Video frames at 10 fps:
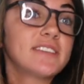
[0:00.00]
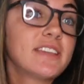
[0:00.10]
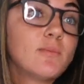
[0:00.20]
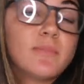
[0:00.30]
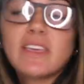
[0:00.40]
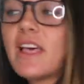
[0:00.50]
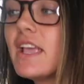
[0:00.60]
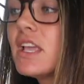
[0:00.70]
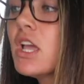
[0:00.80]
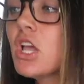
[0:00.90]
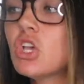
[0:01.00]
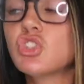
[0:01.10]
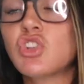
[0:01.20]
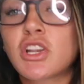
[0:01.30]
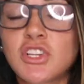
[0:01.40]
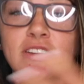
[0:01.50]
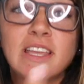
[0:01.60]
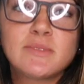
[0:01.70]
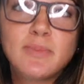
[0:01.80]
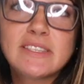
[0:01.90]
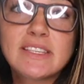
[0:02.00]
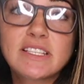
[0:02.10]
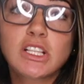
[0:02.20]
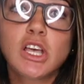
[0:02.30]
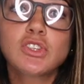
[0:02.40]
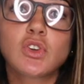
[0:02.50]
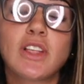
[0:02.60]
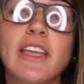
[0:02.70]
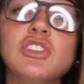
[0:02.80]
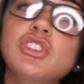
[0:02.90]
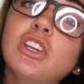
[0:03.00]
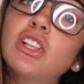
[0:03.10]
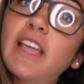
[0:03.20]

It can be like structured, nice business clothes or like chill,